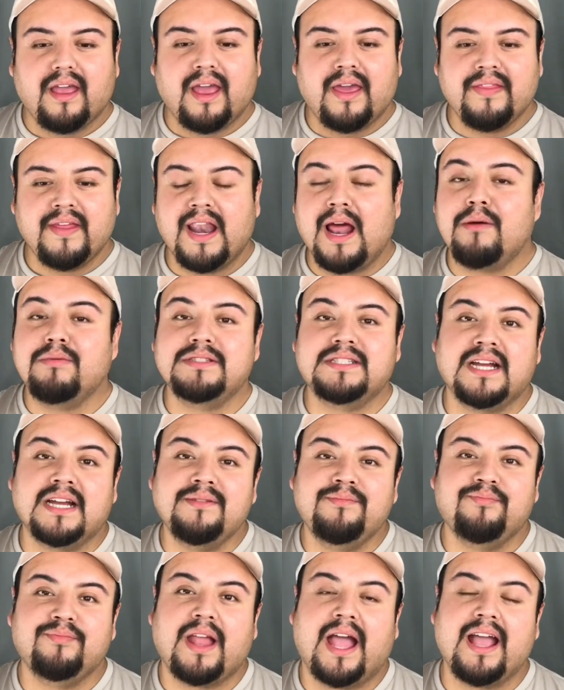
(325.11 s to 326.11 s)
And then I was
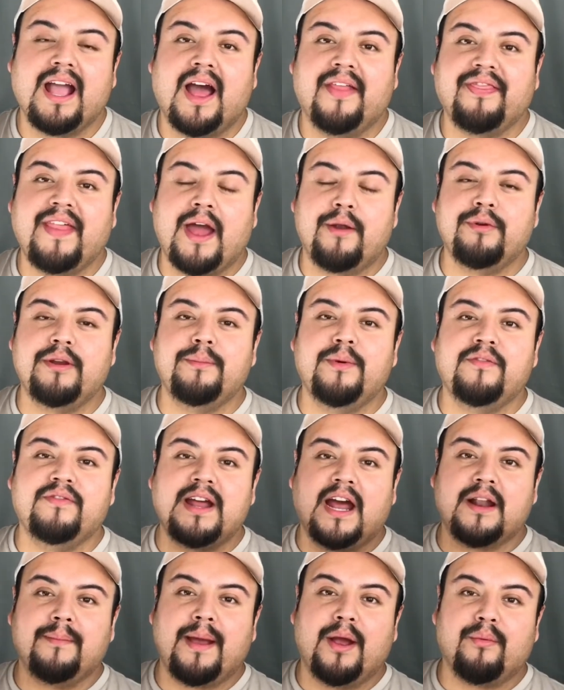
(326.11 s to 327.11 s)
done. I got that
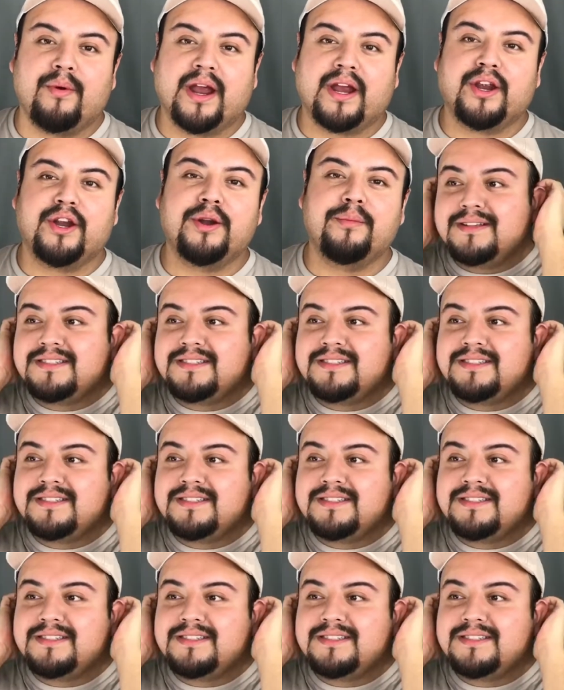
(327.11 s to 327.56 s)
removed out of my record.